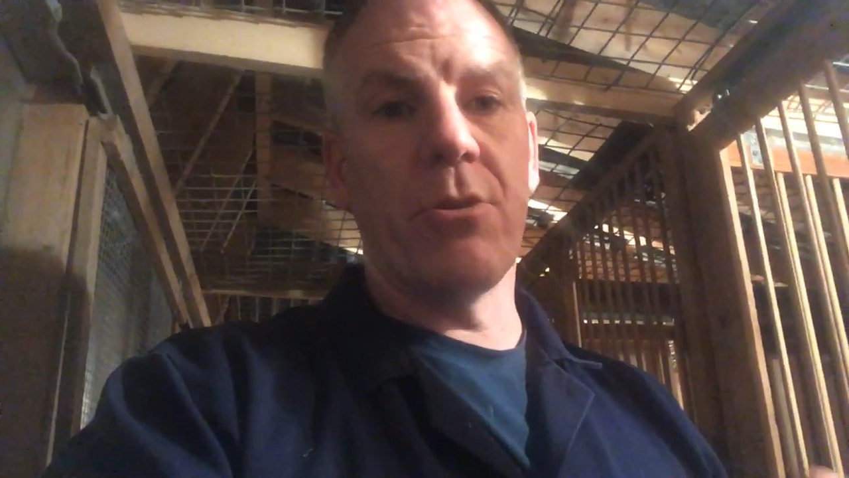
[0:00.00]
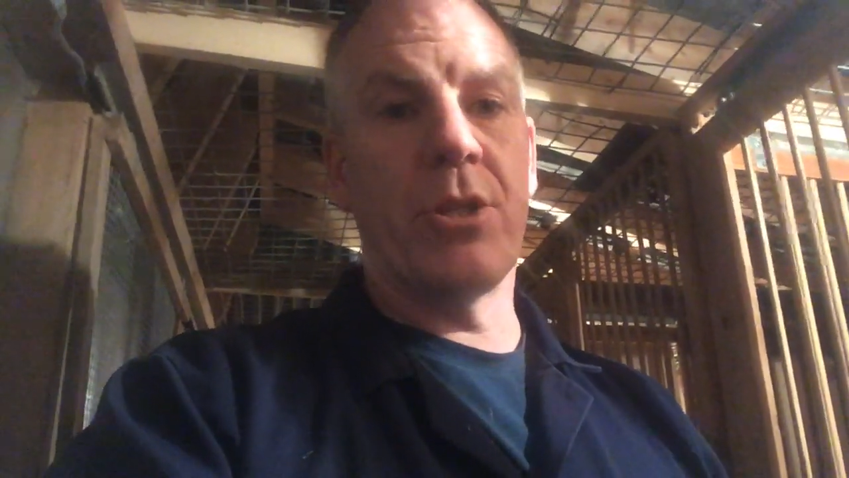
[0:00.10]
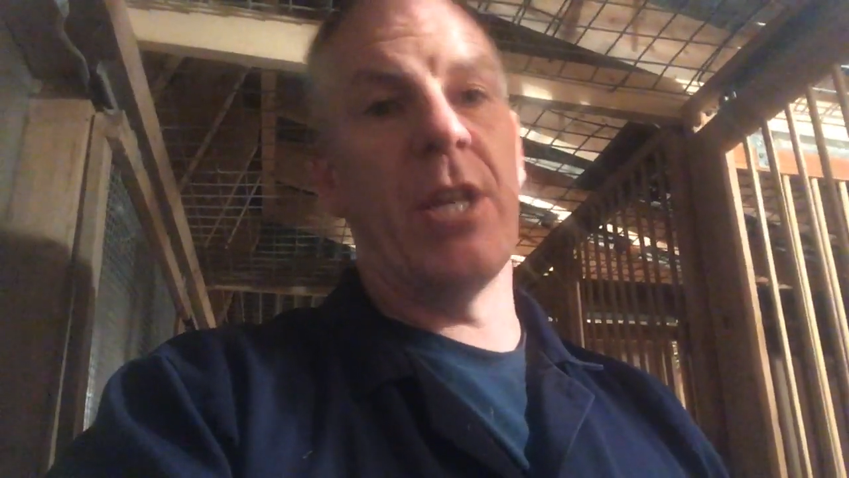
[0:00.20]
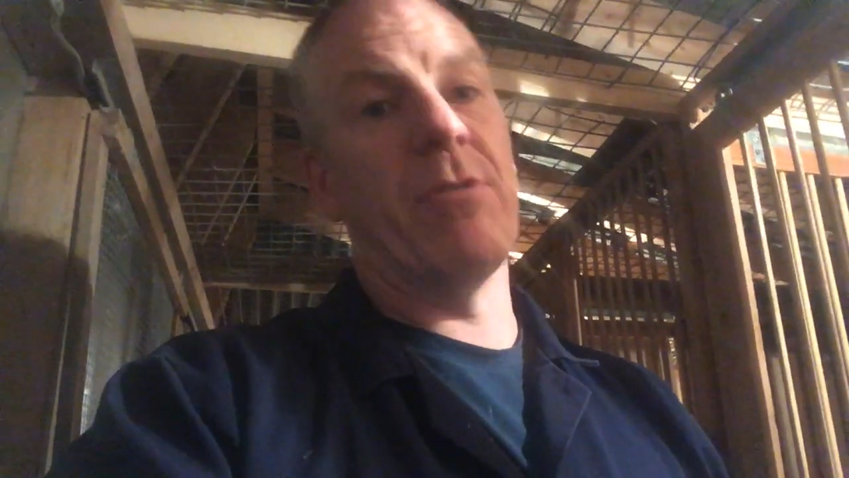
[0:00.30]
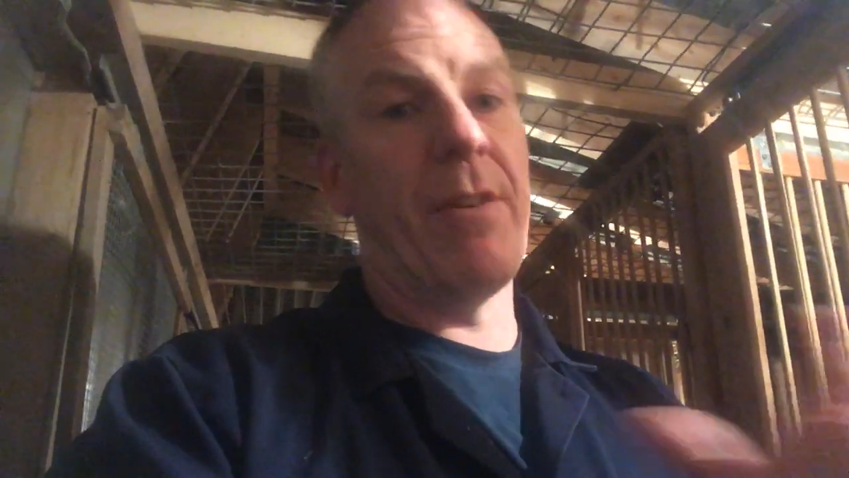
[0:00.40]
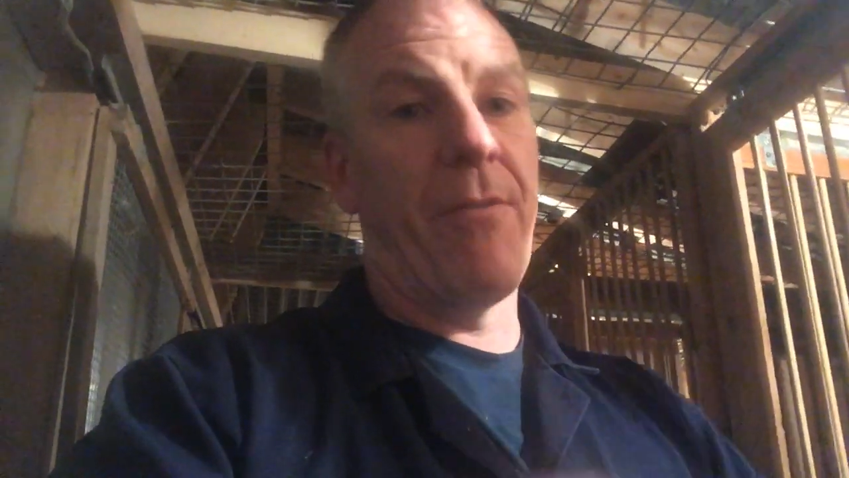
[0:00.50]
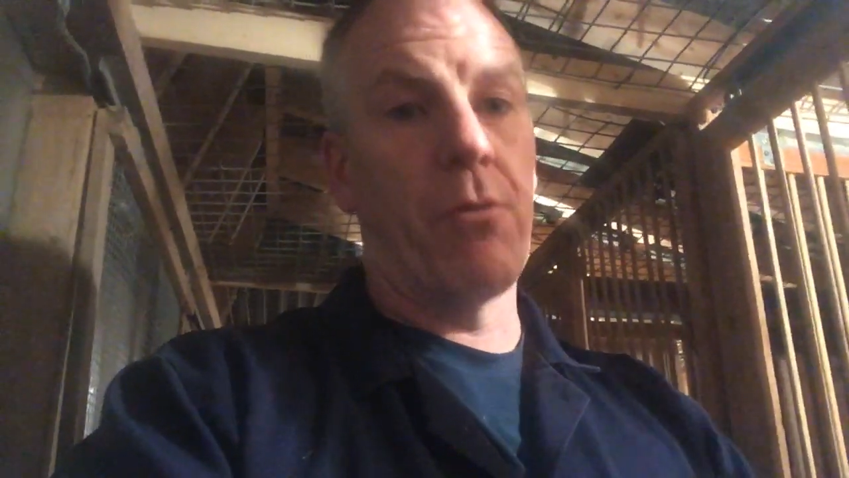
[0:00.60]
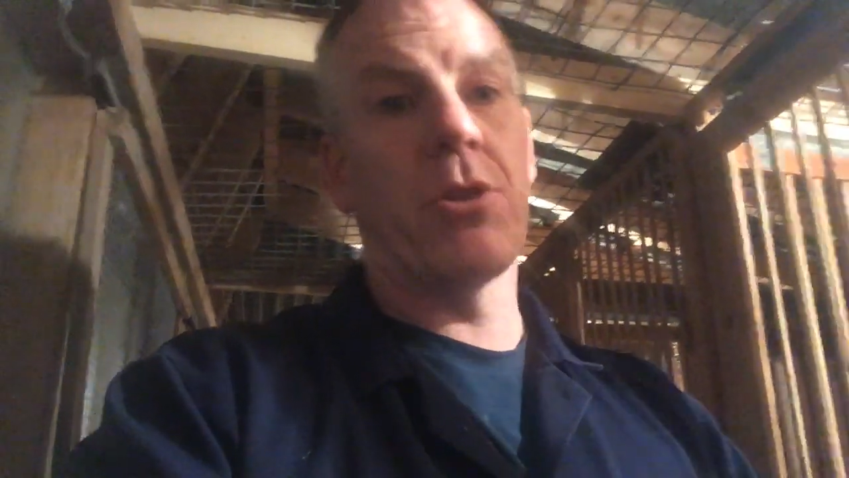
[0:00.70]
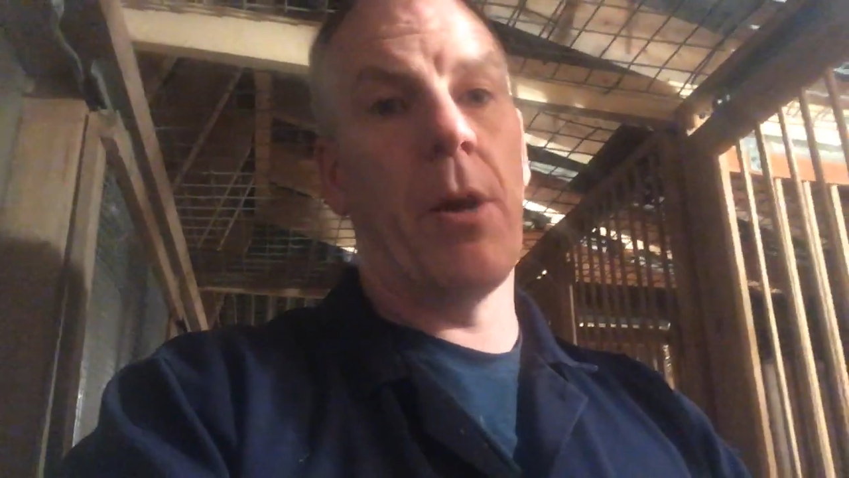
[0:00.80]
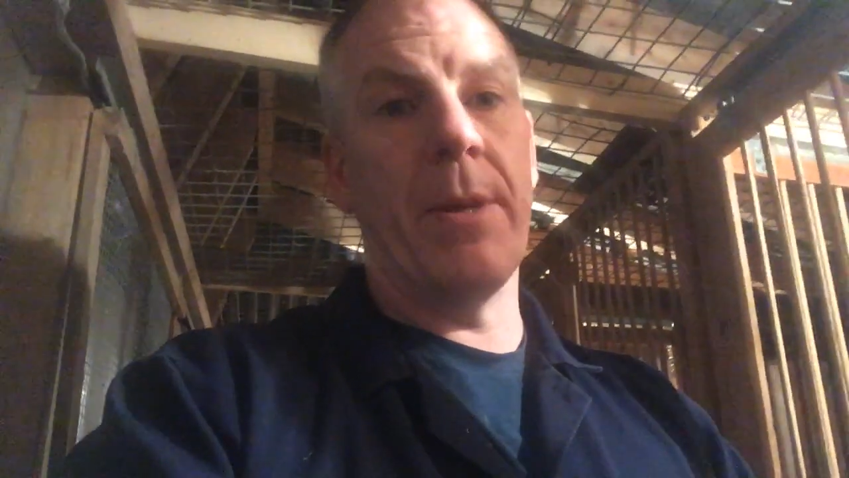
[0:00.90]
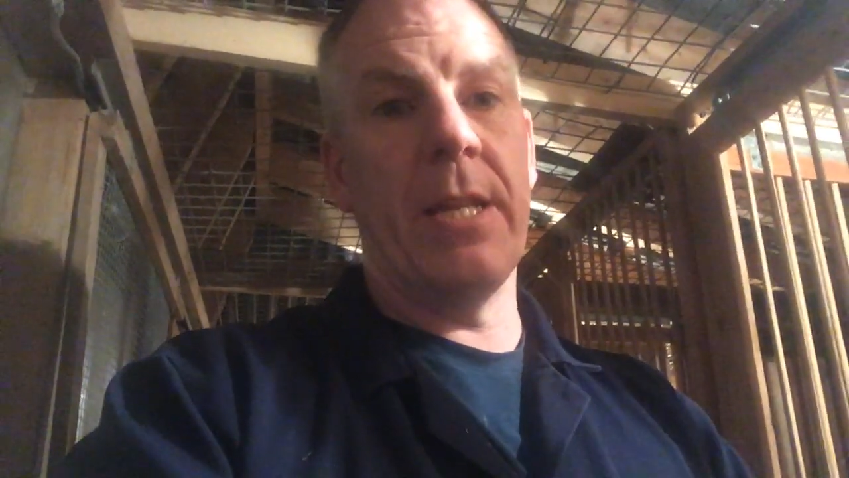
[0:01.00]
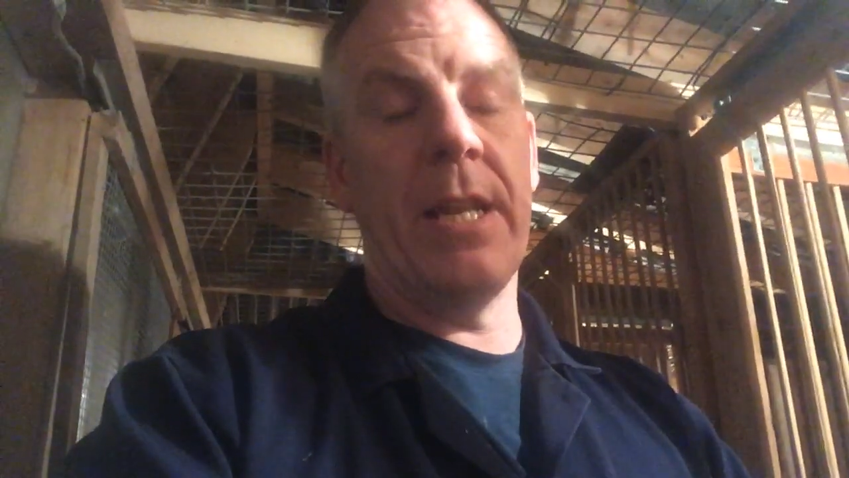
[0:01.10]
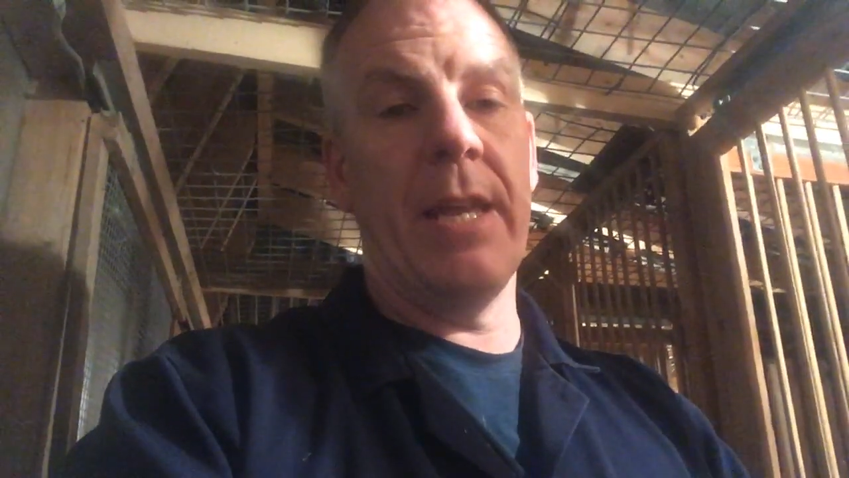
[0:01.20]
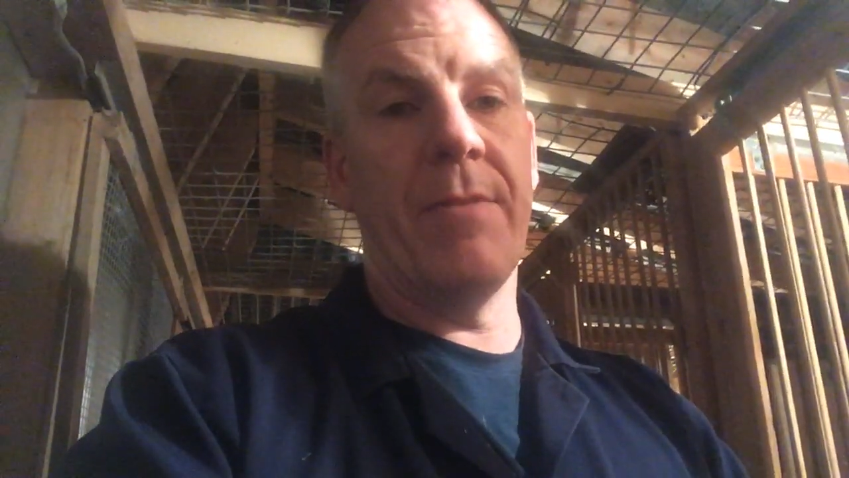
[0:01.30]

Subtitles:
Considering the first time I did it,